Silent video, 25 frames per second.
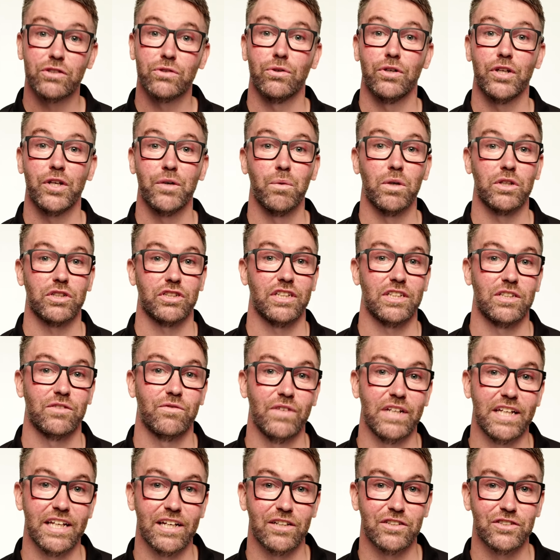sure you watch this
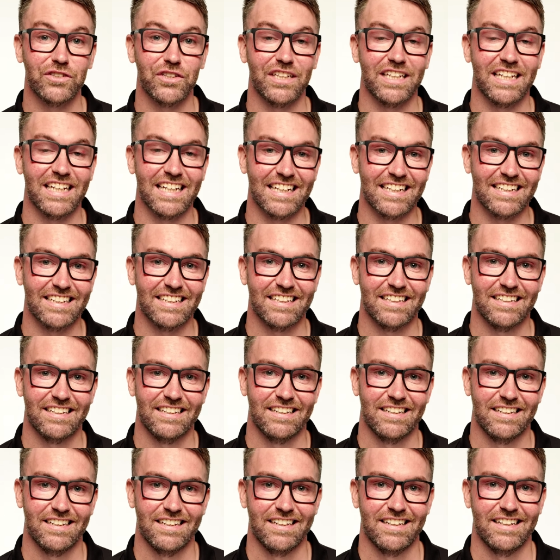video to the end.
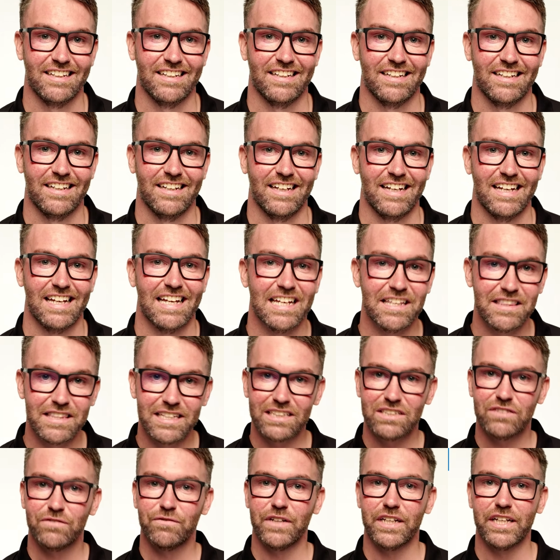In
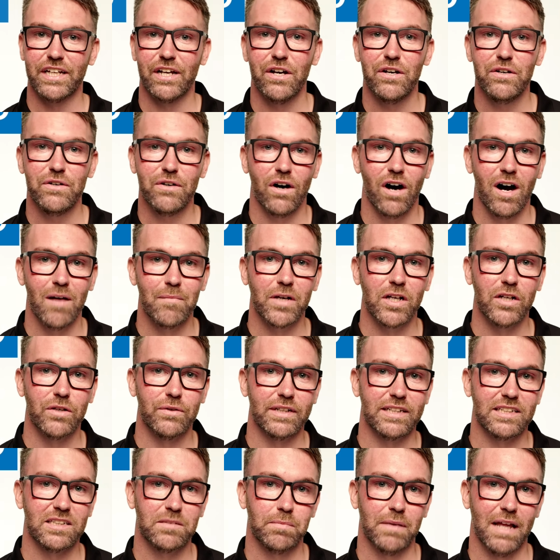this video, I'm going
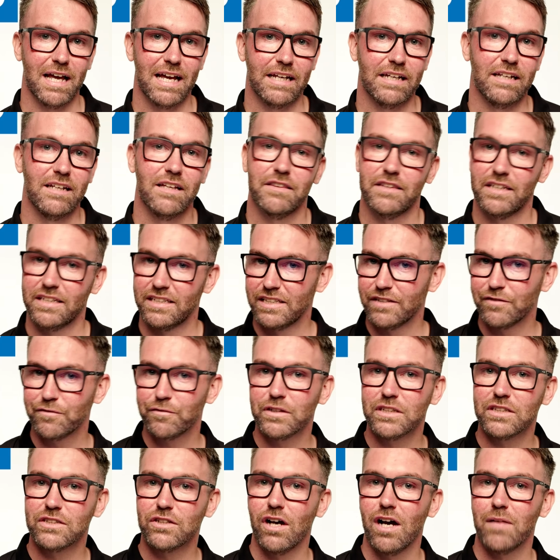to explain the
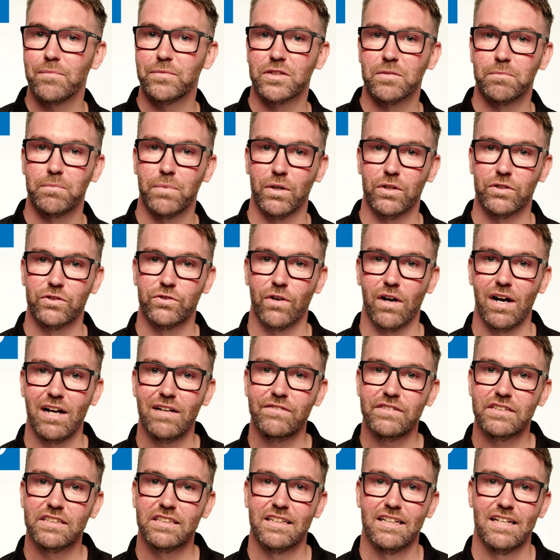different types of pod
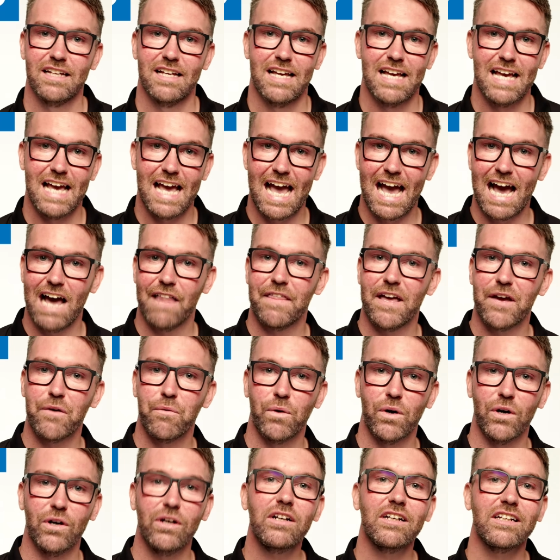drives, how they
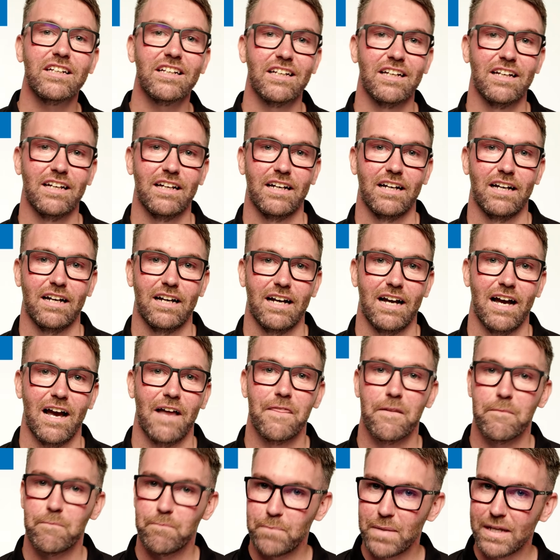work,
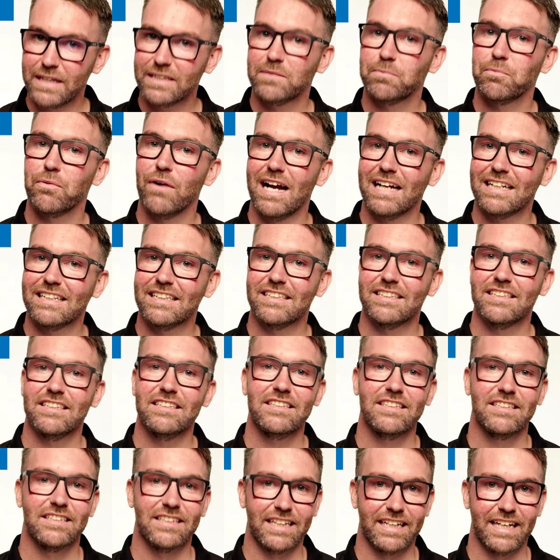and the best
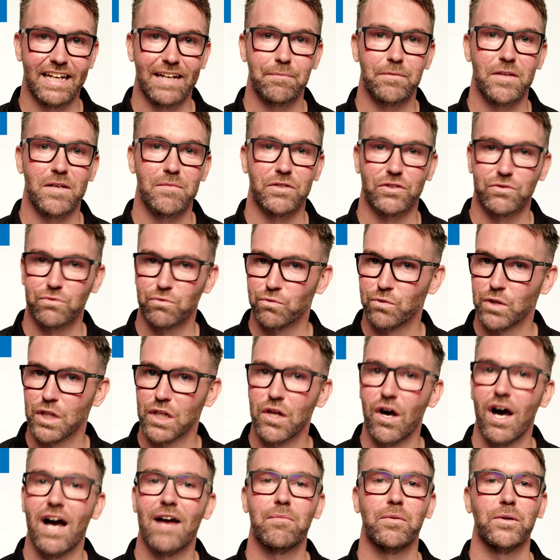practices to keep them as
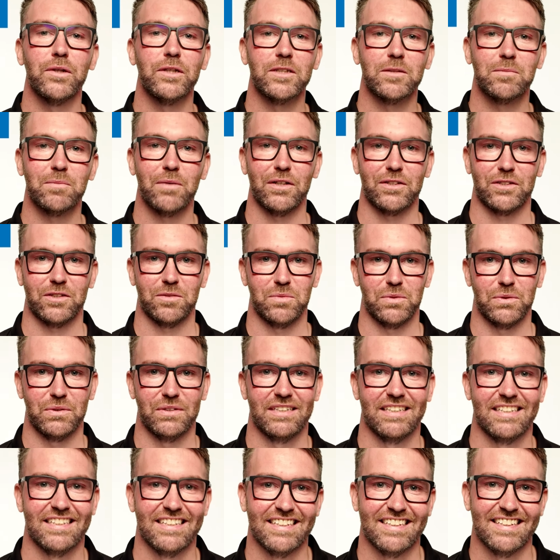reliable as
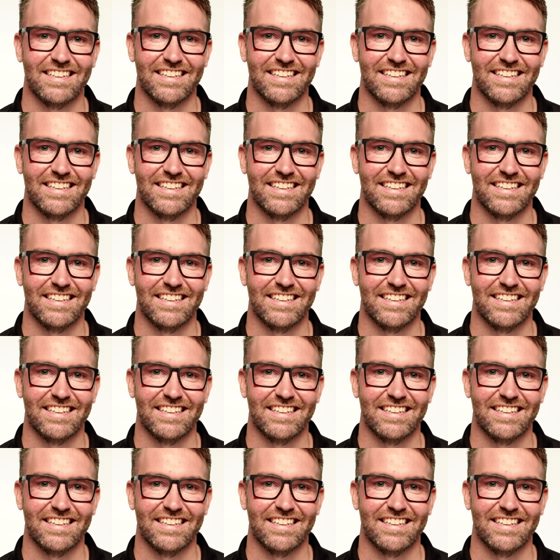possible.